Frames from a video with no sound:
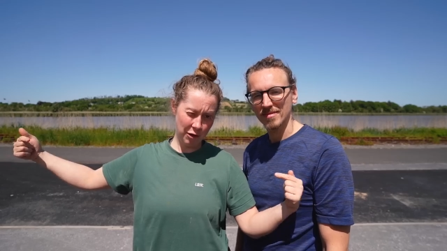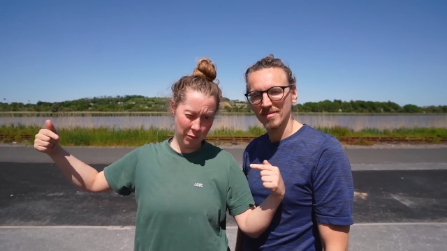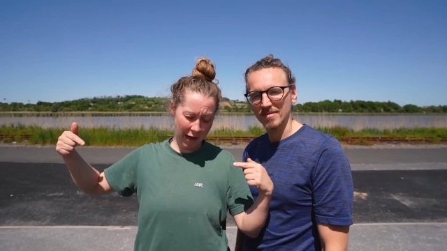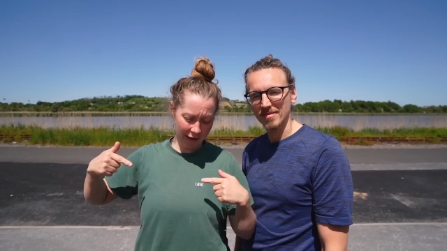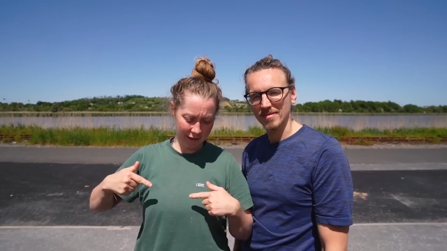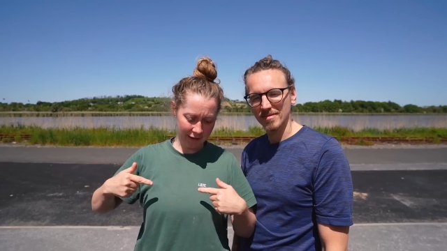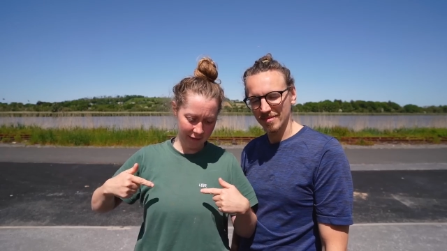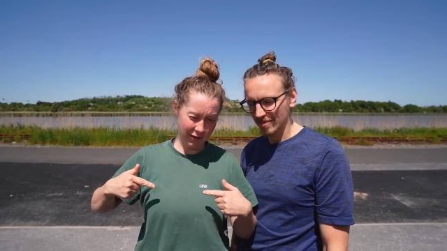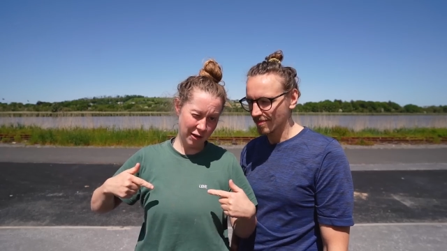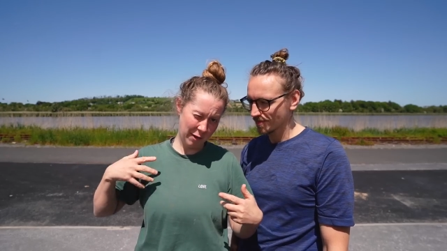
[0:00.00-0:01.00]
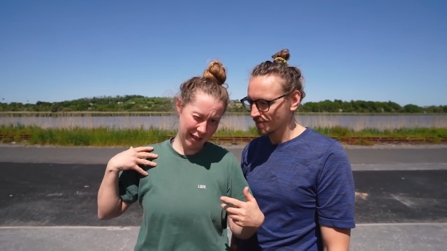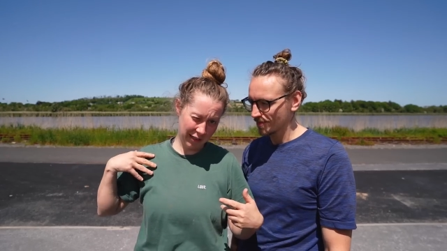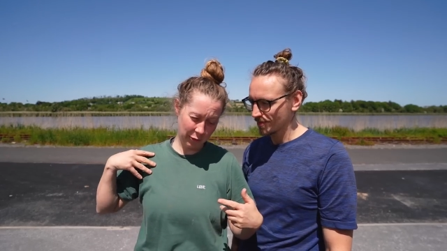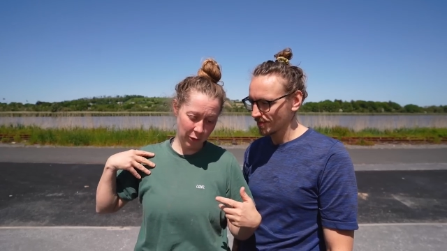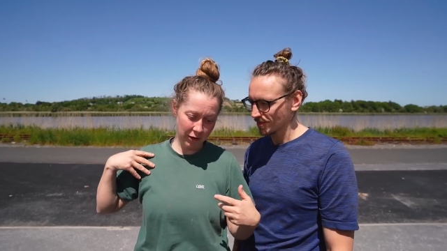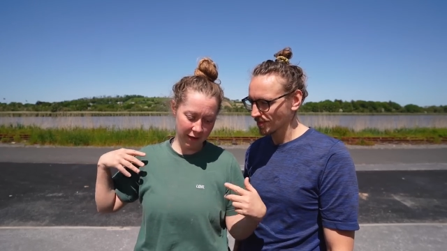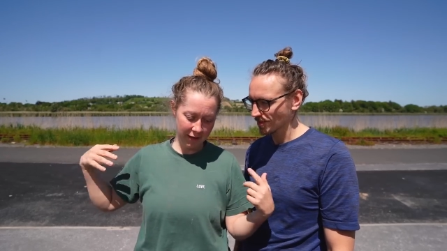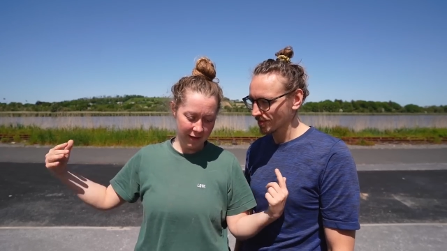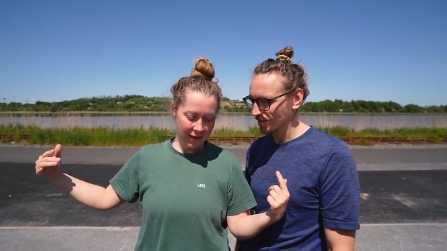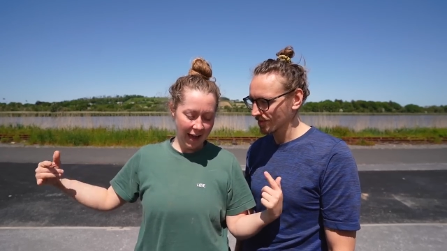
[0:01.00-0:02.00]
Speaker 1: run back, or in my case walk,
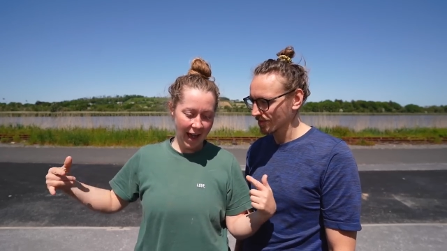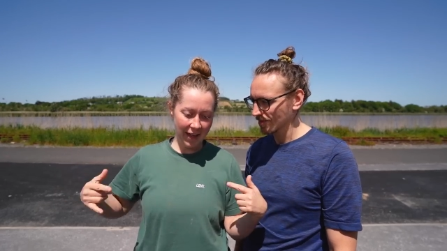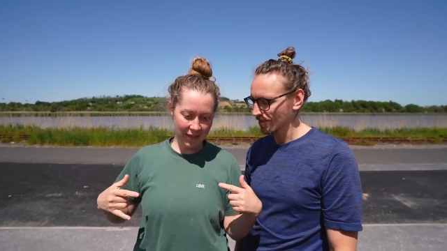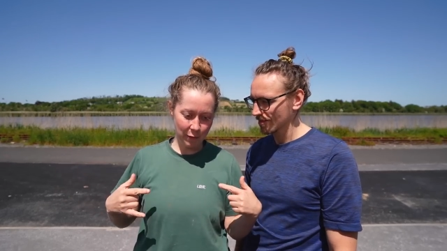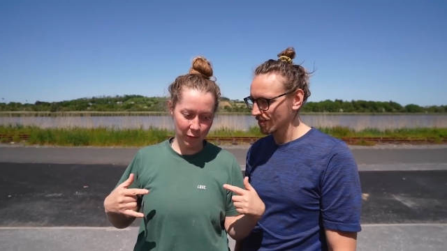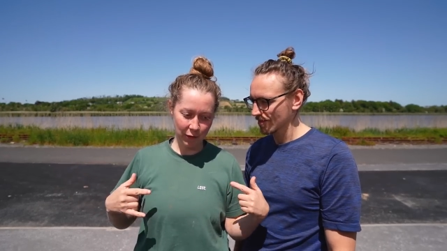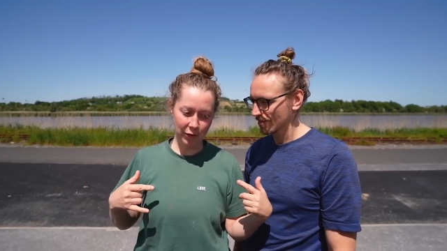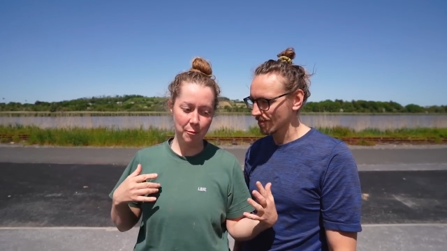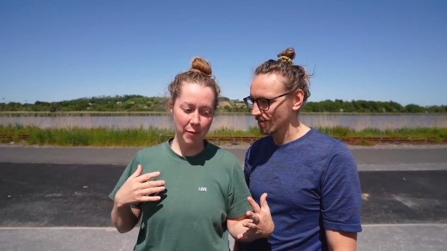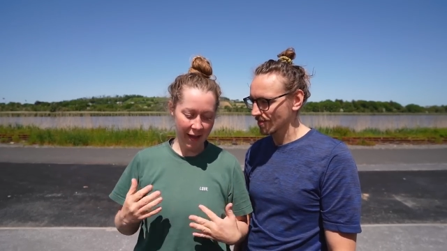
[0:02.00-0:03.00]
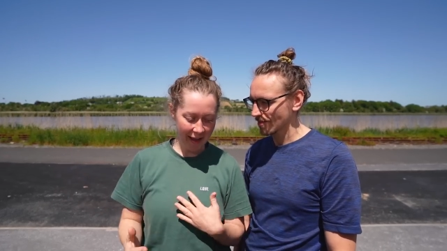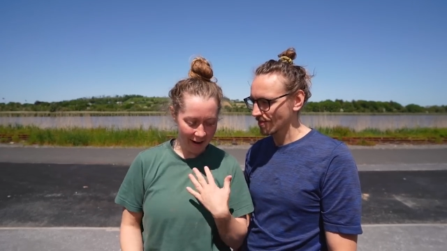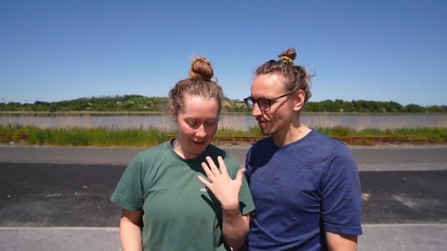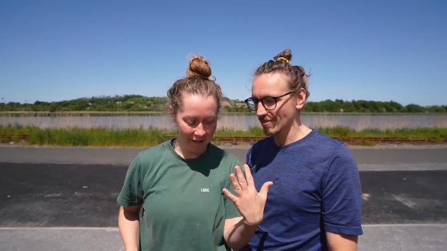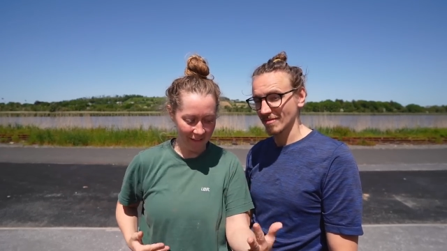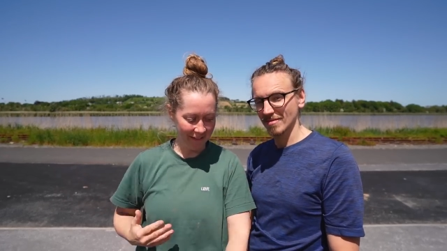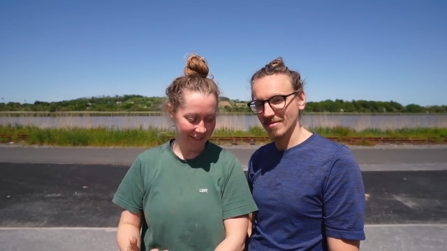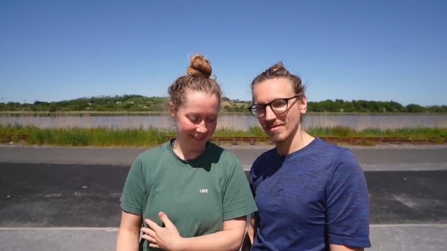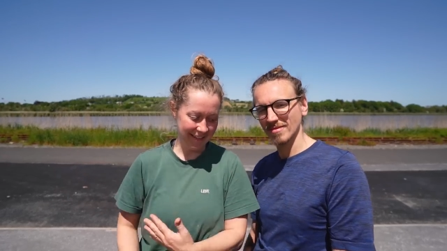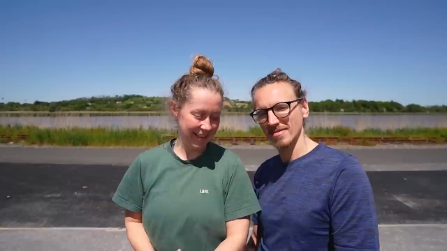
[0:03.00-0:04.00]
and then we're gonna compare
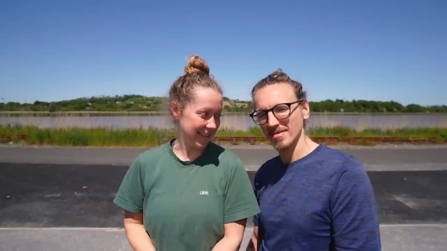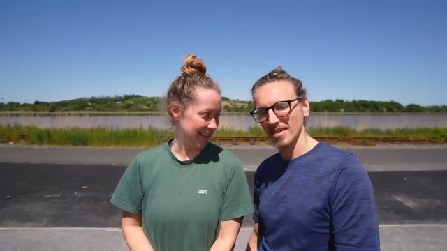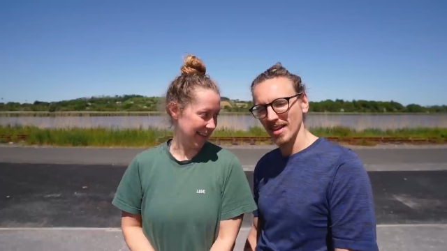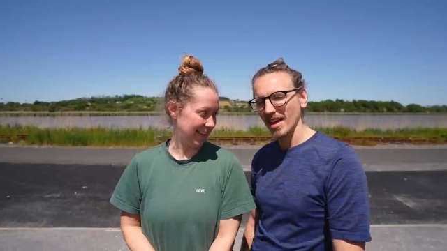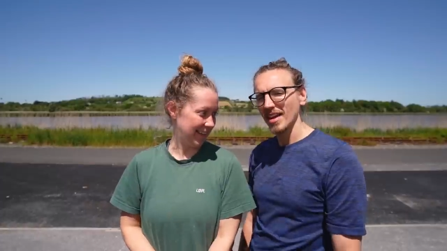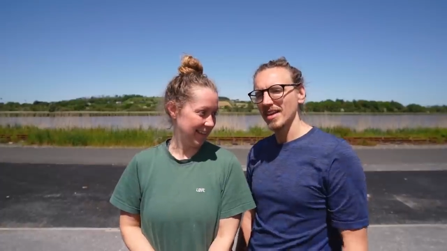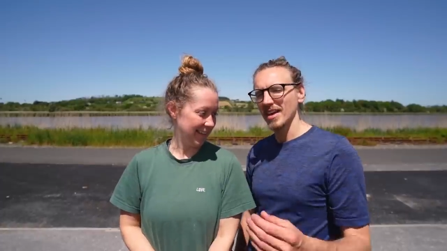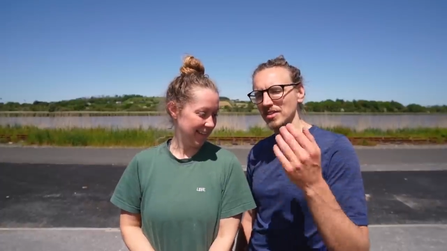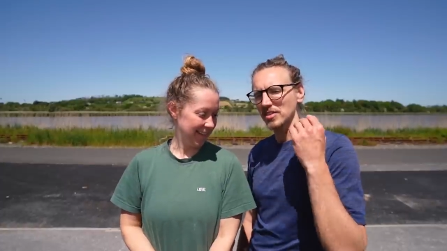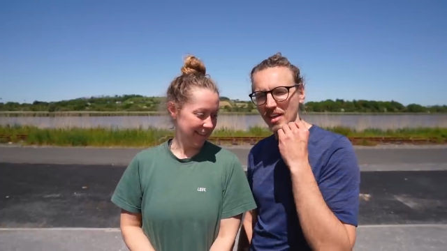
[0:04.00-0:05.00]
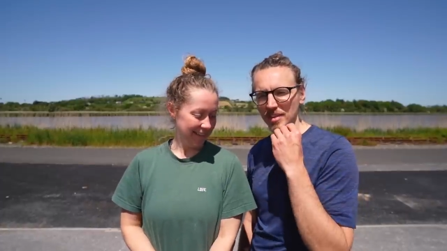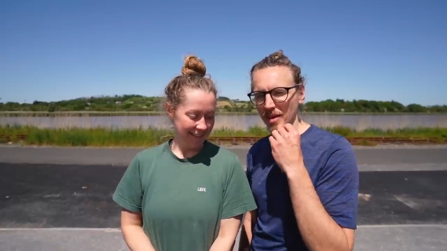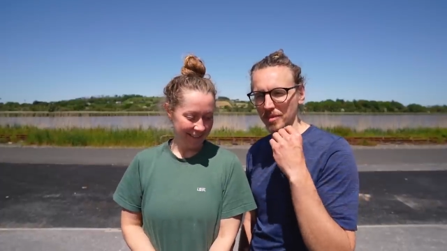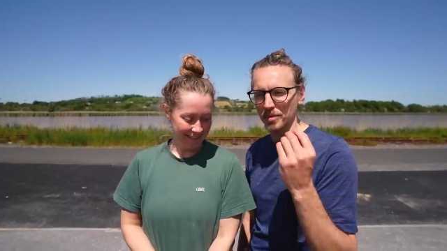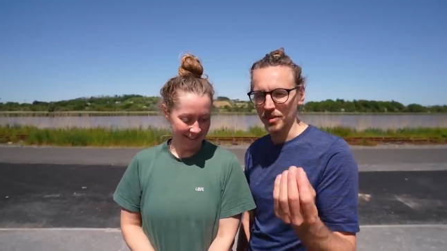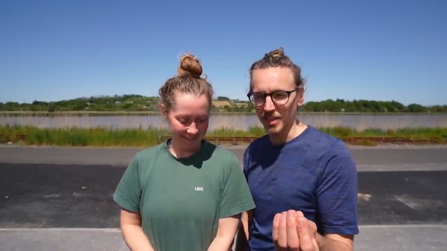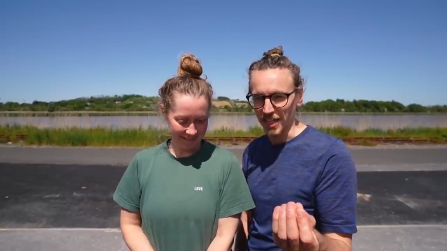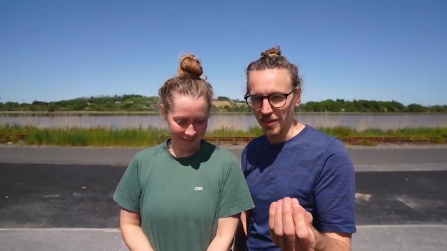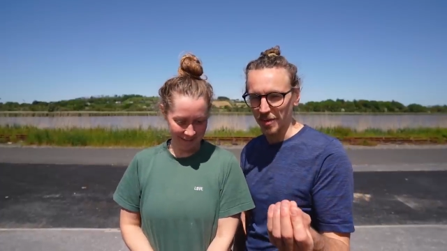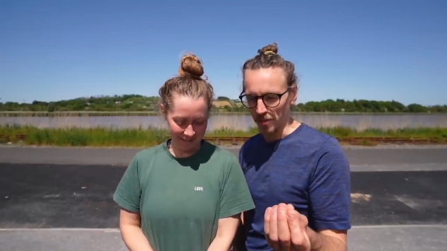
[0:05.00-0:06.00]
the distance.
Speaker 2: Yeah, because you guys mightn't
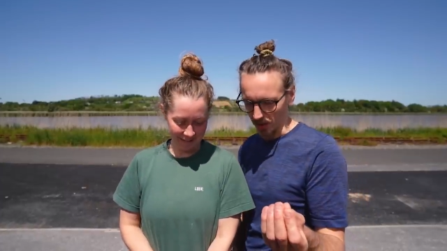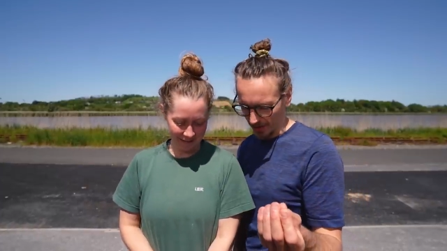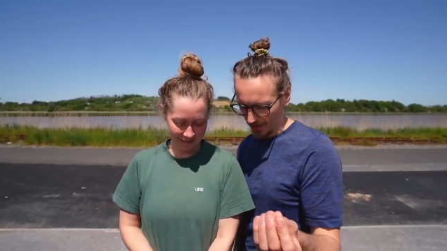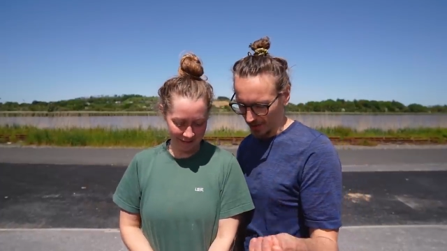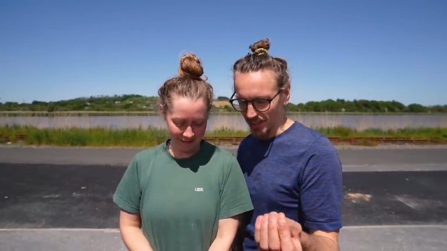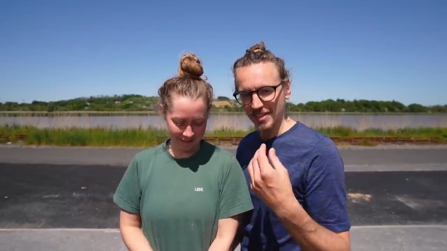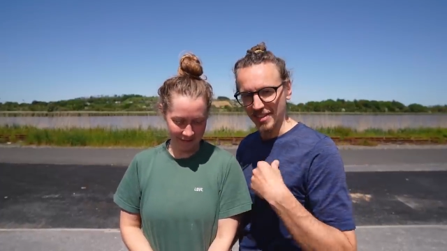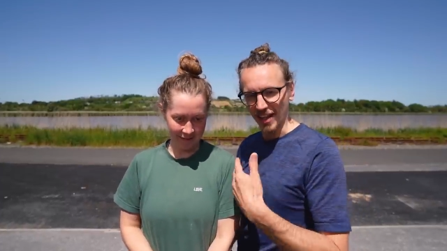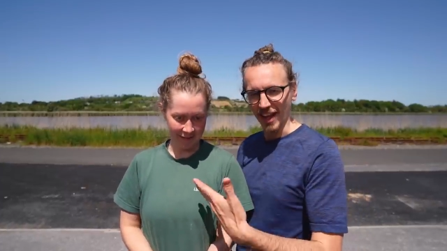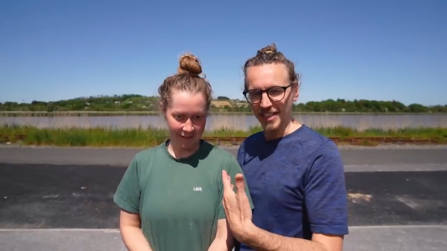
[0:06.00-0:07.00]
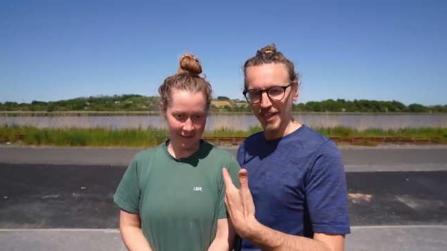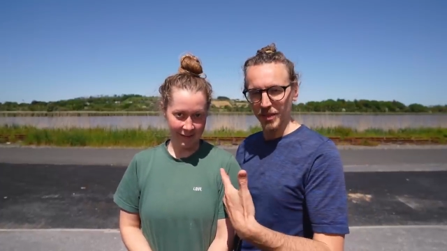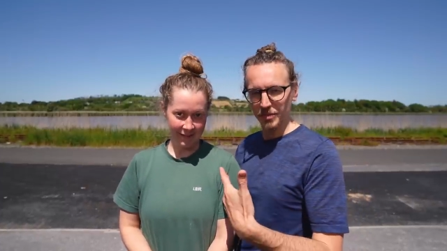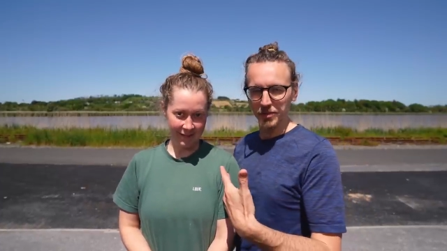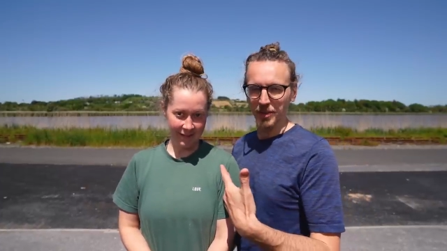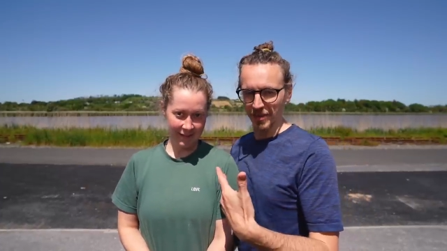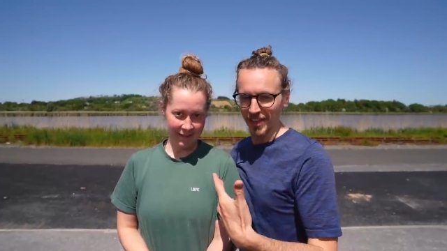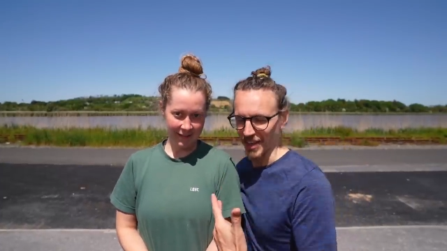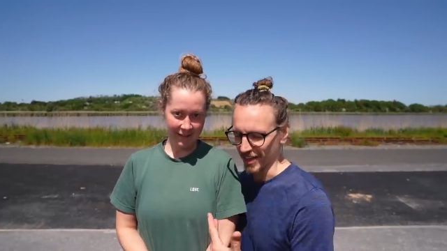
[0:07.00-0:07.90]
perceive it, but this is the height difference between me and